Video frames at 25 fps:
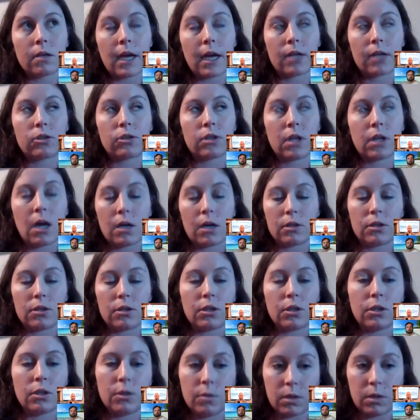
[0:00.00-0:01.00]
I actually
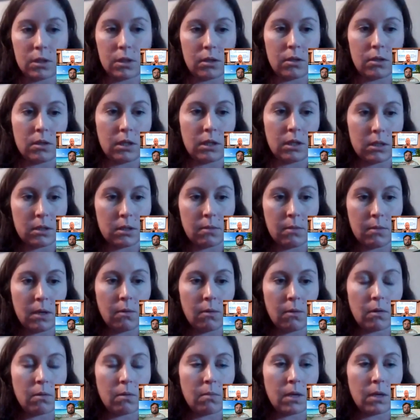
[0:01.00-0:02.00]
got two attorneys to
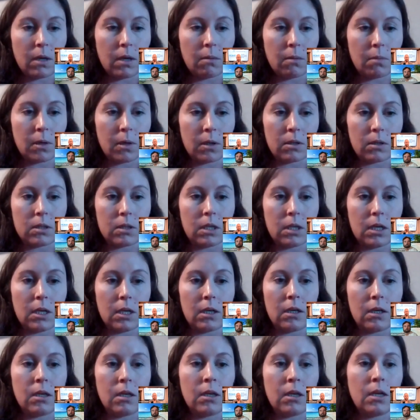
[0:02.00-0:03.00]
meet with me in
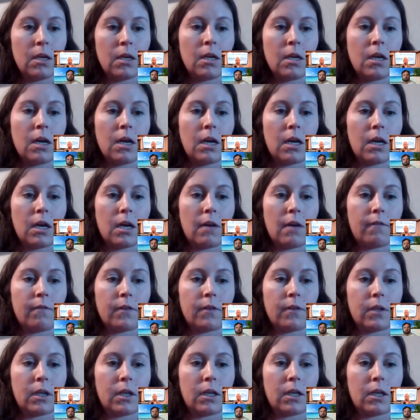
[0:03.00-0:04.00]
person. And I
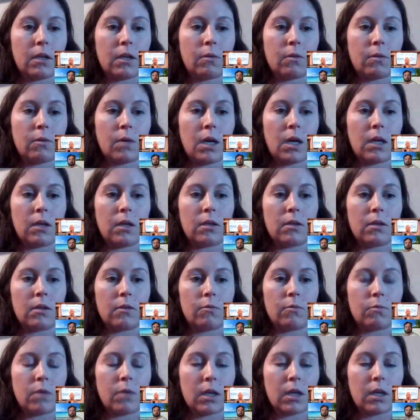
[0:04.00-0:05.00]
feel like it went
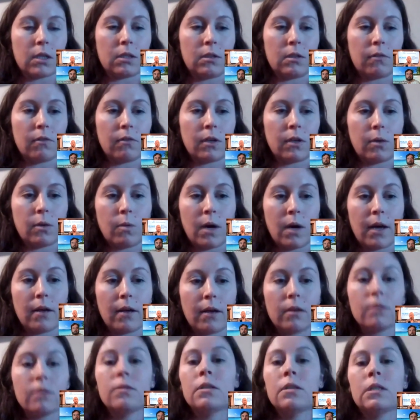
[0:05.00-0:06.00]
relatively
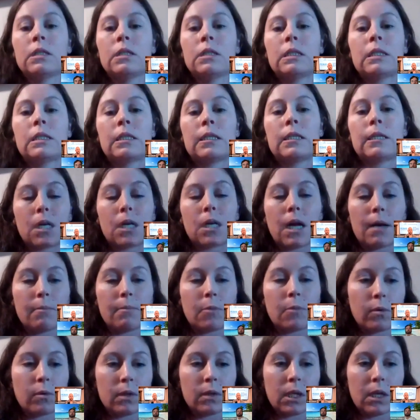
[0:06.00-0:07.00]
well. But
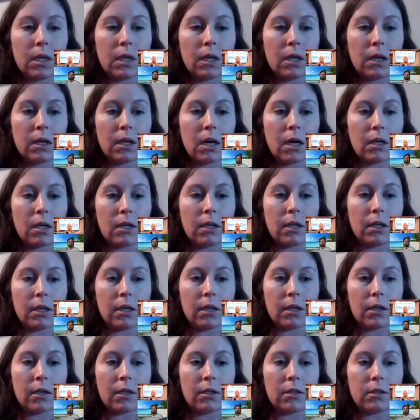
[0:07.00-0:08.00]
I'm only a
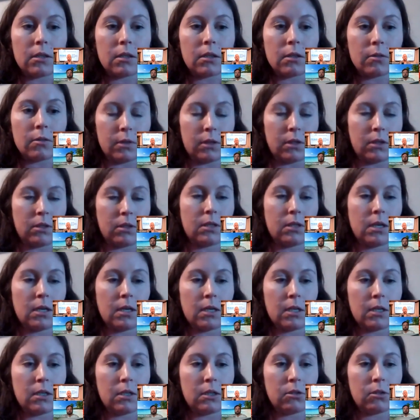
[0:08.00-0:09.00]
year into the real
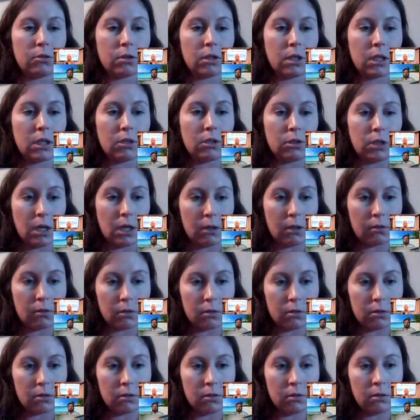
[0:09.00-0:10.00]
estate industry in
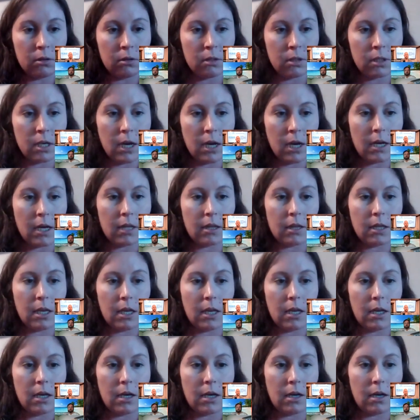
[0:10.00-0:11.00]
general.
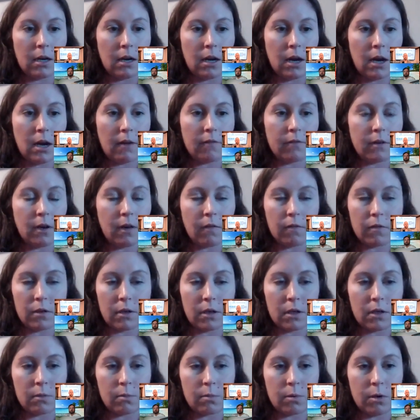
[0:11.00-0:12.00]
And then I've
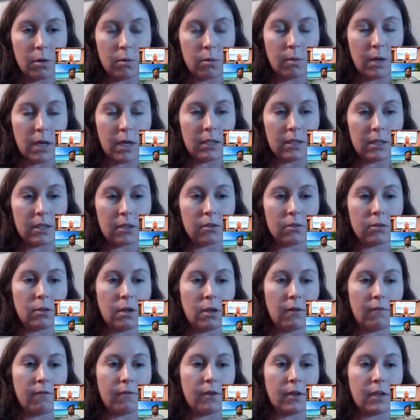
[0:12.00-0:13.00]
never done a probate deal.
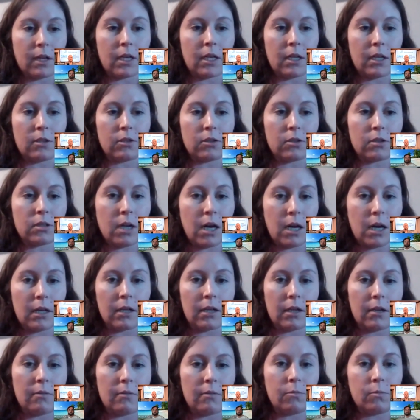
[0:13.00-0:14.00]
So I feel like it just
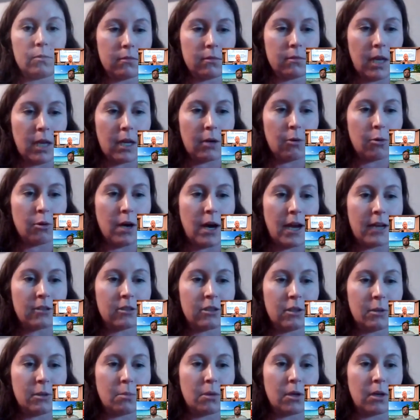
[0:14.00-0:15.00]
kind of like
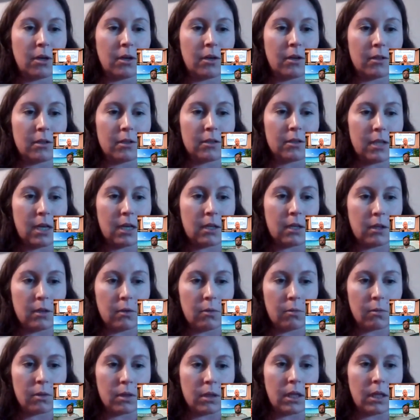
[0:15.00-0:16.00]
crashed and burned because I
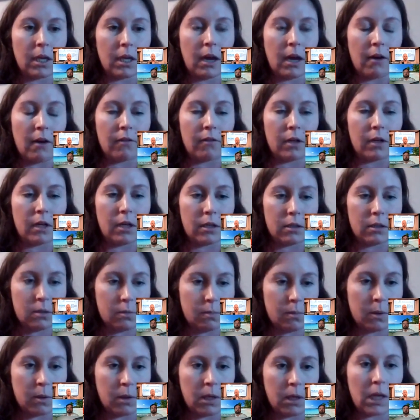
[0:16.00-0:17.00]
didn't really have any
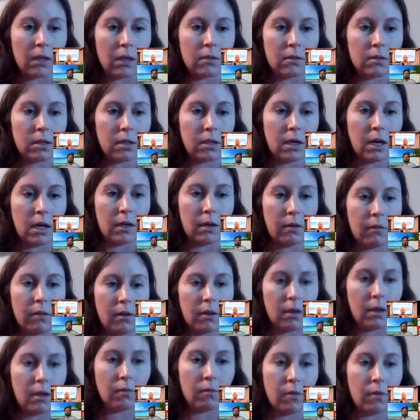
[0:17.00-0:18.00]
experience to kind
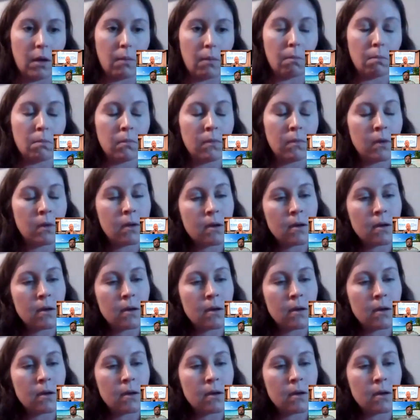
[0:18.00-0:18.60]
of give them.